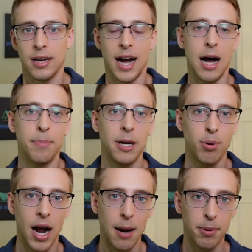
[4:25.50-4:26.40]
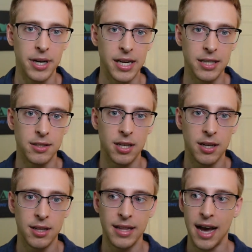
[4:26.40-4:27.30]
comping properties
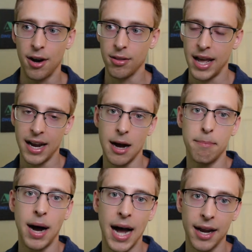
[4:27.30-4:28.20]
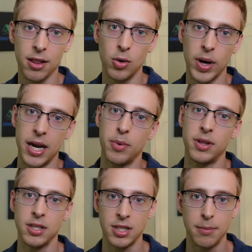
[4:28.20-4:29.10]
that are like a mile away with
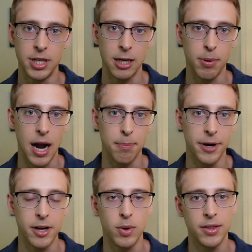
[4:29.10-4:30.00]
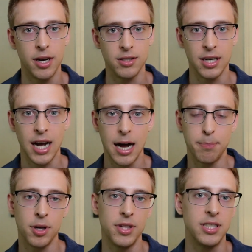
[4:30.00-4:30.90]
the subject property when there's a comp
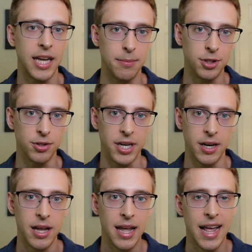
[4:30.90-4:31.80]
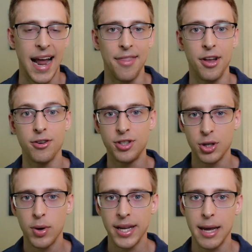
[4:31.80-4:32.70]
on the same street. And they're
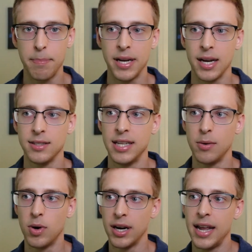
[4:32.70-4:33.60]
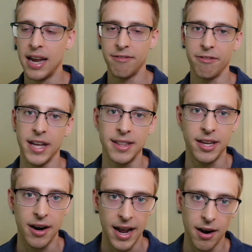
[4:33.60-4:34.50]
doing it because they want to inflate
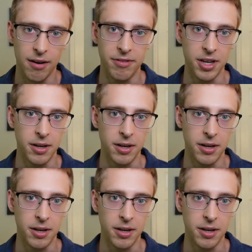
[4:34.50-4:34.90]
their ARV.